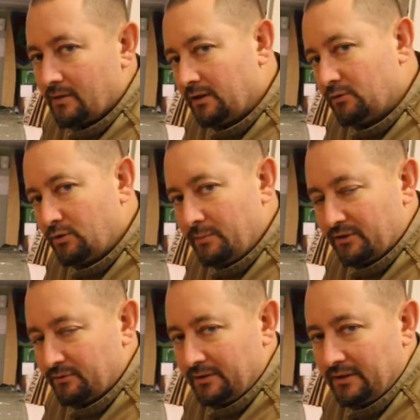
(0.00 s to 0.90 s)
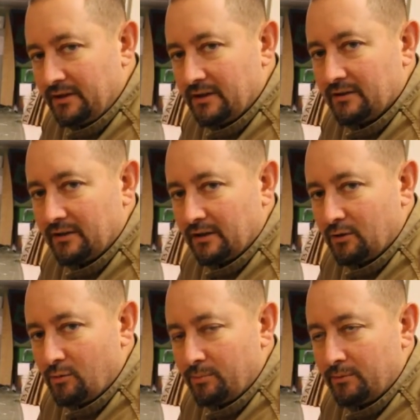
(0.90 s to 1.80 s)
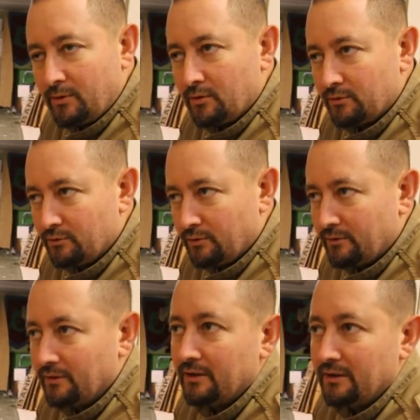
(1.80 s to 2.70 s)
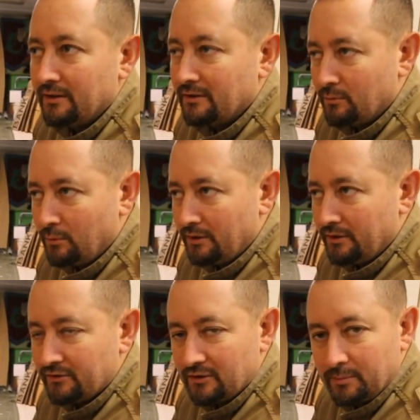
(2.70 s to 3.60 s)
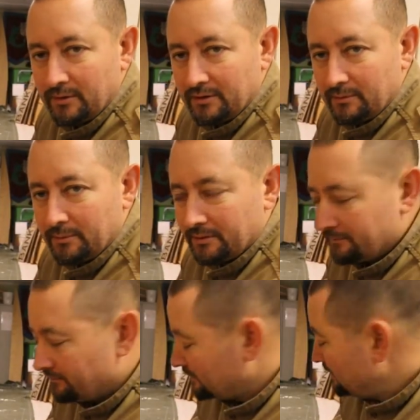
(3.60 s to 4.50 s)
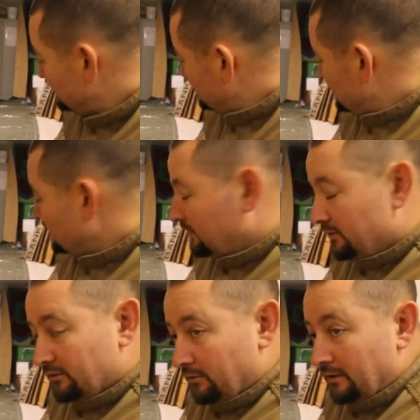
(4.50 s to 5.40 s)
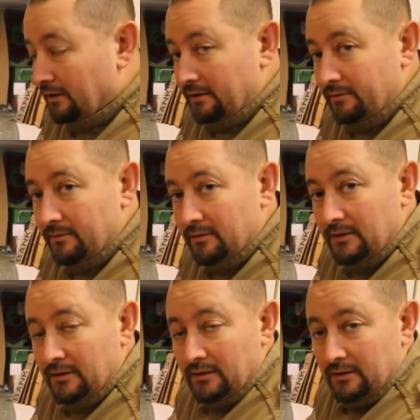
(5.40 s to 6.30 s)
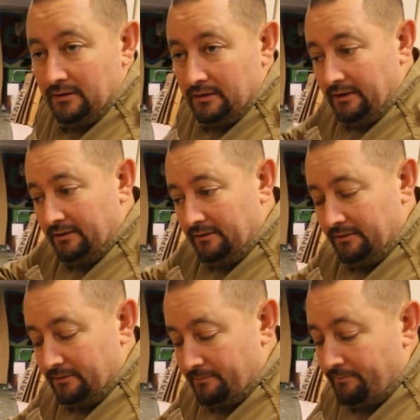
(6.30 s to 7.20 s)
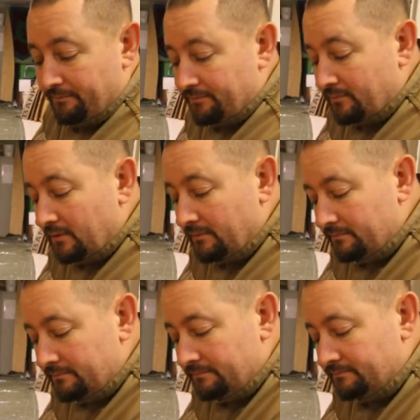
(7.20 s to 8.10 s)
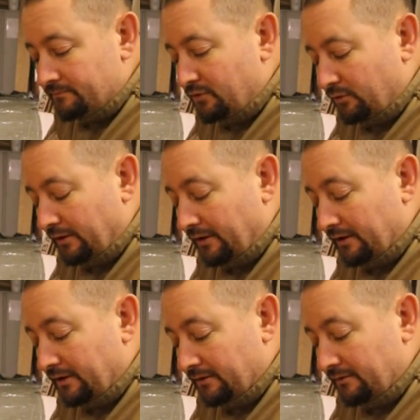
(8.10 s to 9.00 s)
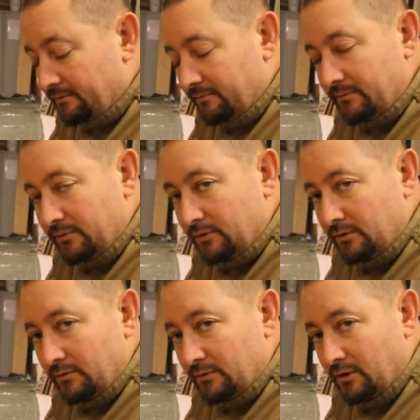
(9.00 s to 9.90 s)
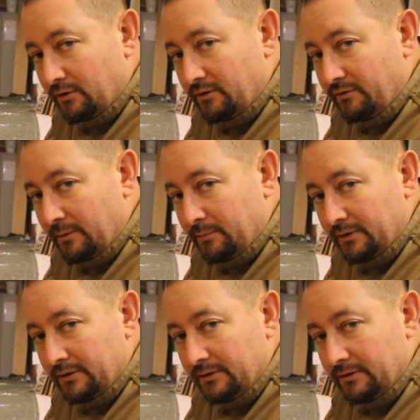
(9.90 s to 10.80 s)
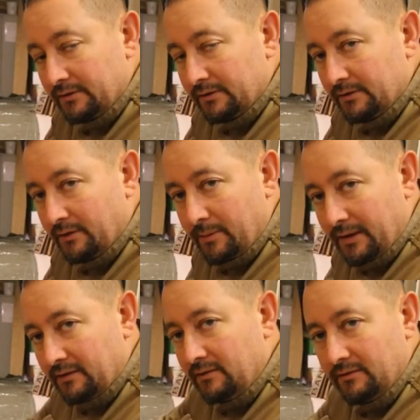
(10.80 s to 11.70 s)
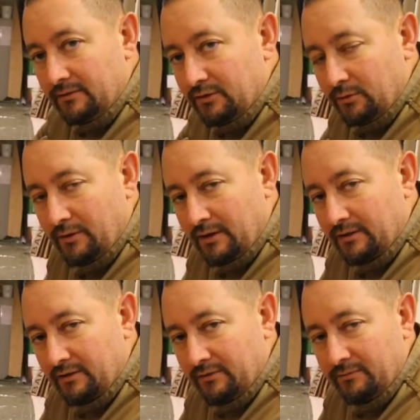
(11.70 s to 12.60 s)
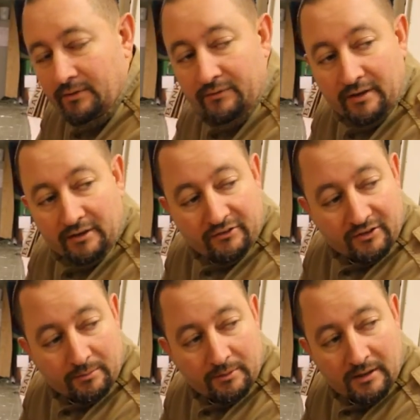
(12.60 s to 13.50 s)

I do the measuring here, and then I hope during the day that the weather is going to be a little better, so that I can so that I can cut the fabric, the panel, so they got the final shape.